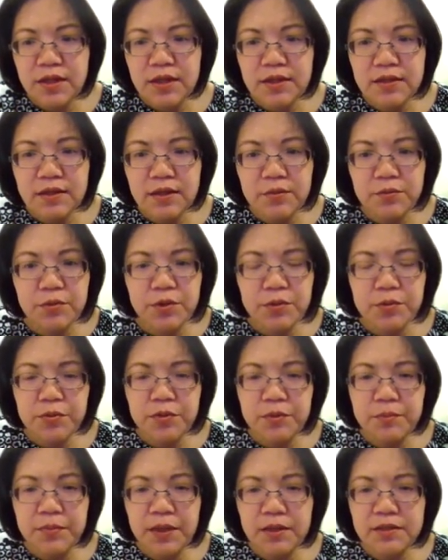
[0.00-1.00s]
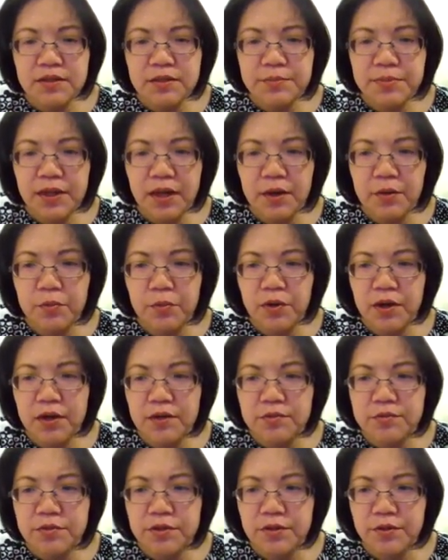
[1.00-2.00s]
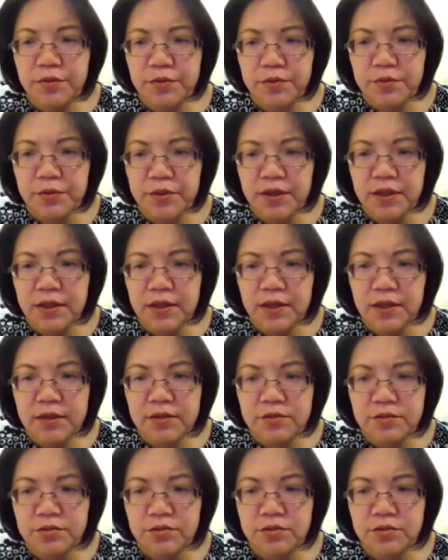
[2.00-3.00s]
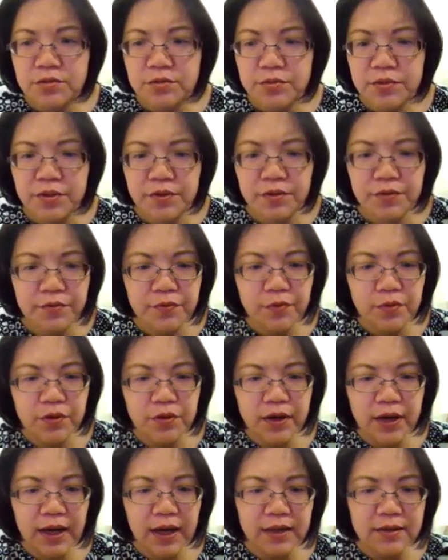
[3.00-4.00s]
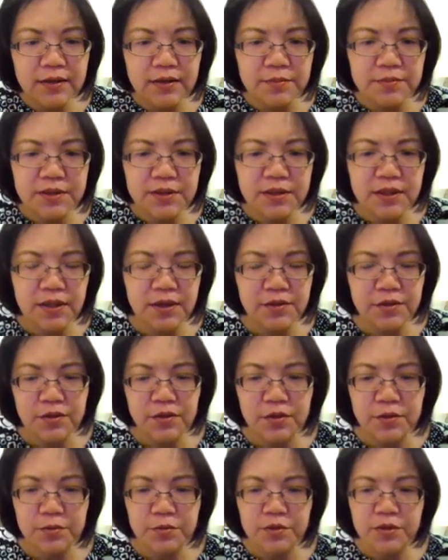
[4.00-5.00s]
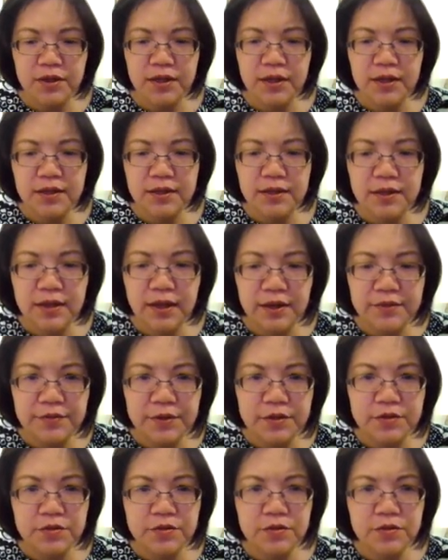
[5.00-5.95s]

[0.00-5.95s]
and then we will multiply 1 with 3 and 2 with 4, add them together, and we'll get 11.